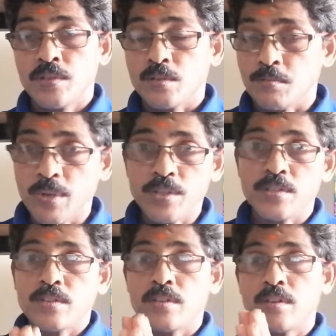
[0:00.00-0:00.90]
So
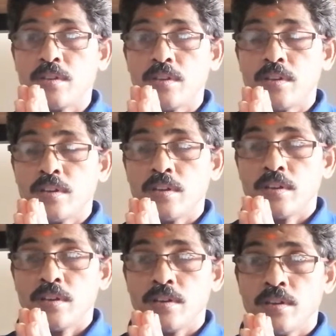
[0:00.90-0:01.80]
please
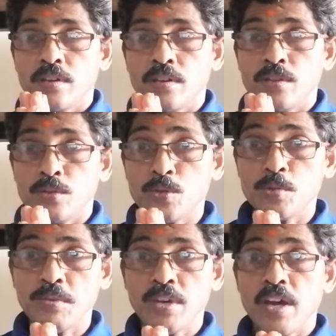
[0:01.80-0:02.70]

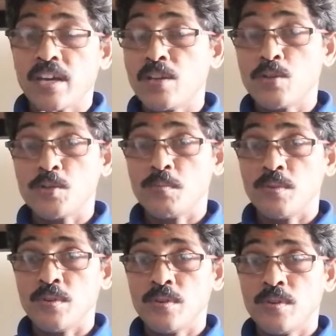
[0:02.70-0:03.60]
use me, I can useful.
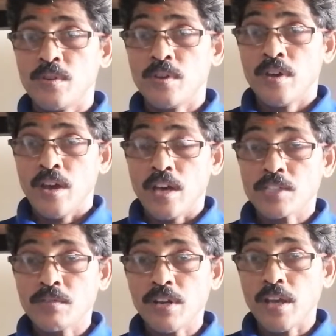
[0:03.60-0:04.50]

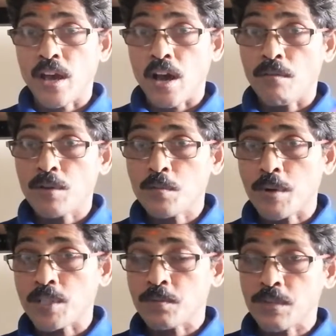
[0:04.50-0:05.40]
Actually I want to
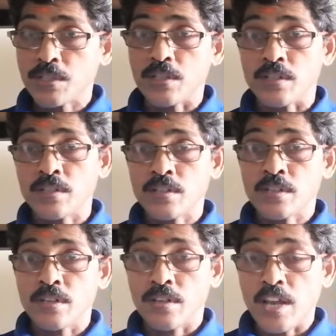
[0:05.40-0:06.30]
participate in
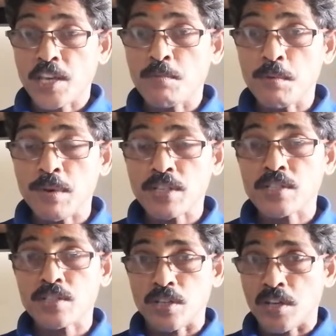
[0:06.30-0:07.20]
like me
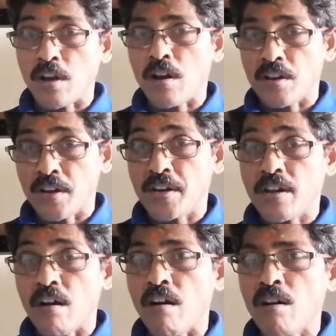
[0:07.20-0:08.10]
persons say in
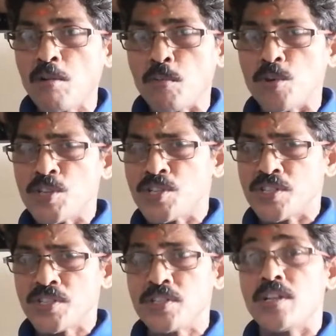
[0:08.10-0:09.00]
India all
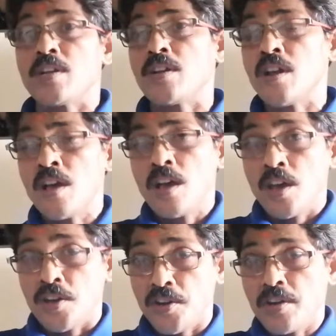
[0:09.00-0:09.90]
politicians, then
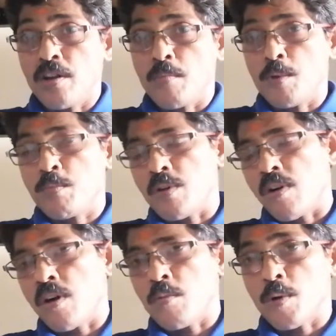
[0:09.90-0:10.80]
in India people
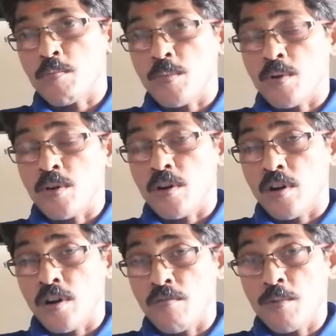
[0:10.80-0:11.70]

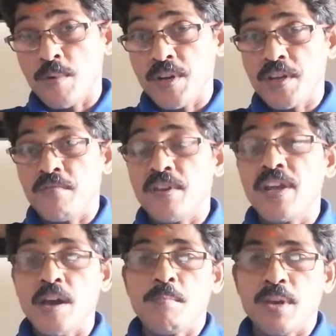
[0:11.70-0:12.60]
everybody very
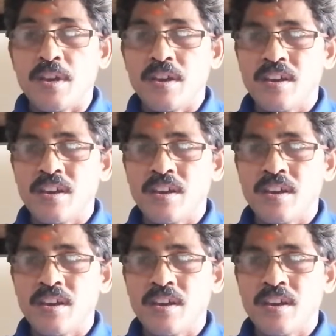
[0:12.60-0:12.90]
happy.